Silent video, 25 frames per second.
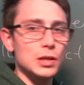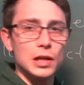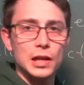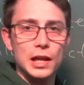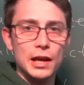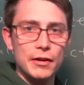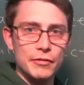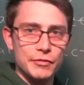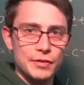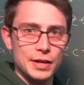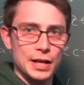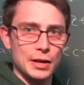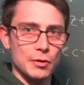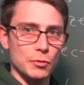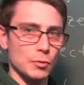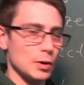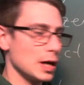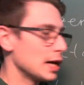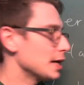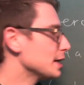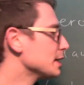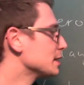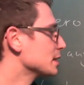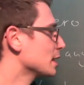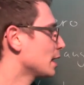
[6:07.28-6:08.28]
the left and
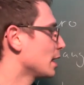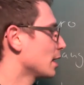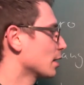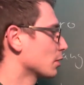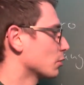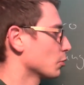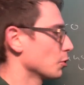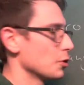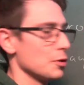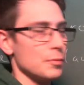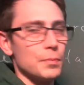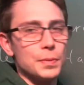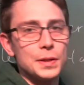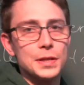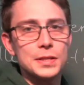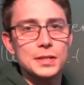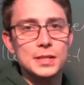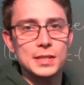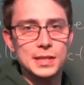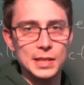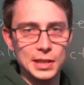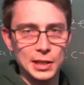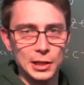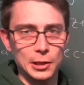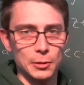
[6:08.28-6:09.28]
right are gonna be
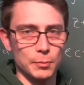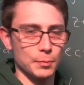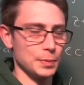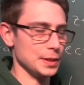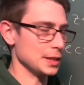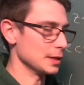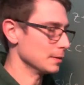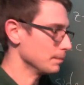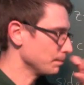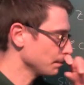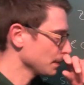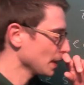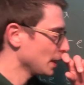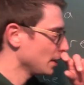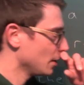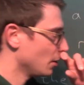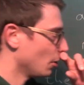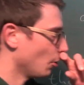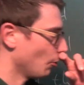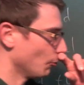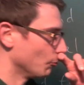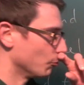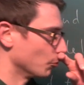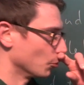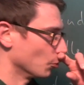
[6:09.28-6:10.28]
single b
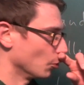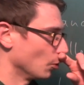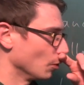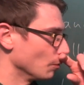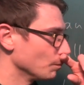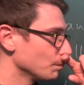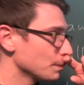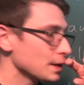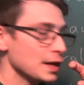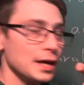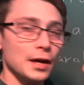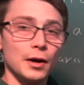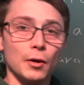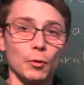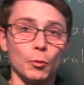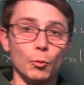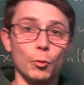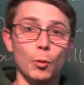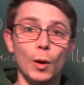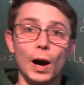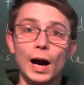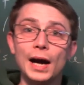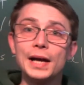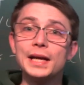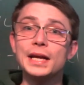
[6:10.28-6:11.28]
overall.
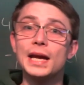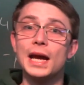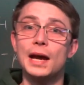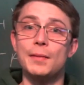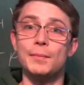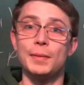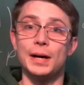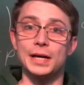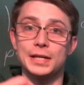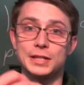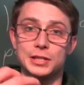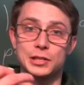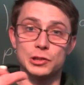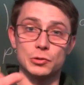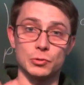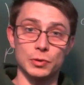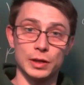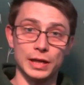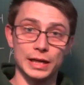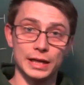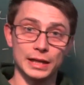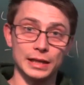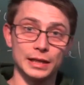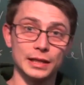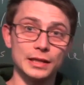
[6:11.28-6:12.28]
Why am I
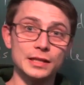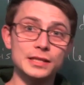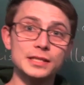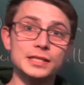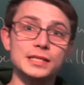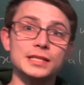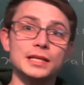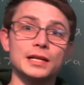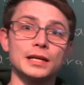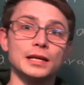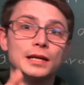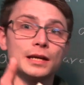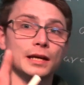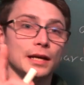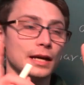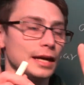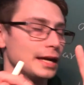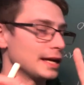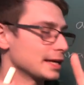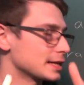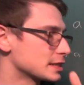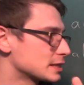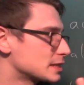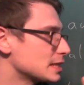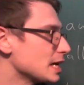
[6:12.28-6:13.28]
doing this?
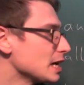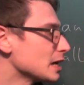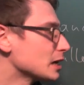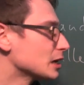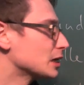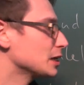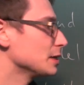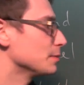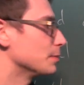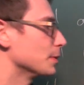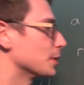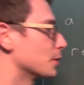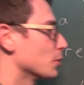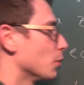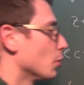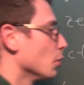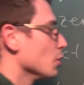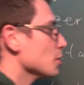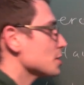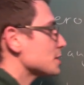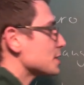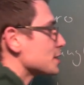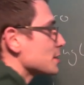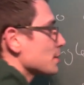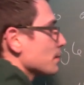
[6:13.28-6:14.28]
Exactly
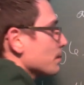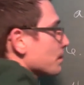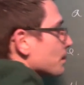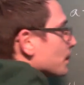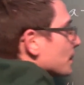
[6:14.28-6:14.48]
because